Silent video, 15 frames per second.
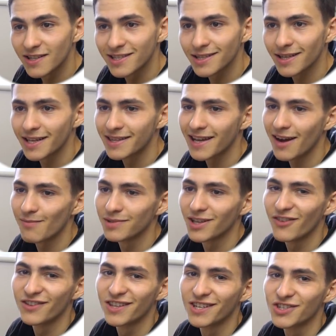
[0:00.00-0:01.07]
that's linked down
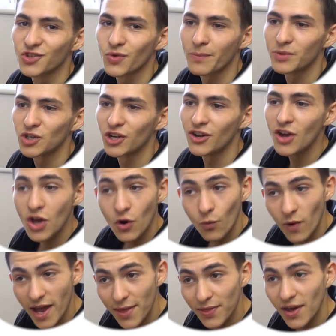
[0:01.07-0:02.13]
below in the description
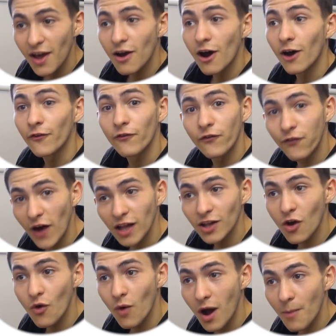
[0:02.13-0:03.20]
with a
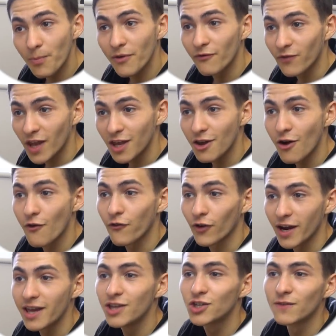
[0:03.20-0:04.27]
follow-up video for
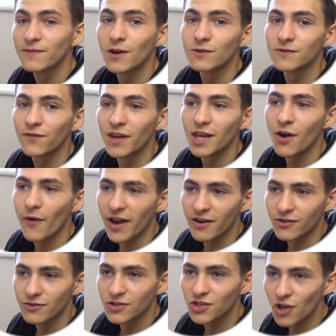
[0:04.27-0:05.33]
each of those video
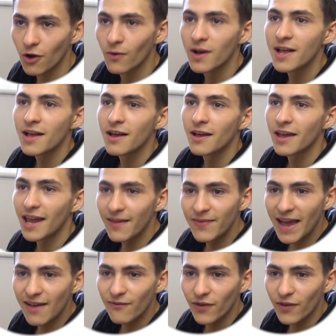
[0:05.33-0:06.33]
editors. So in that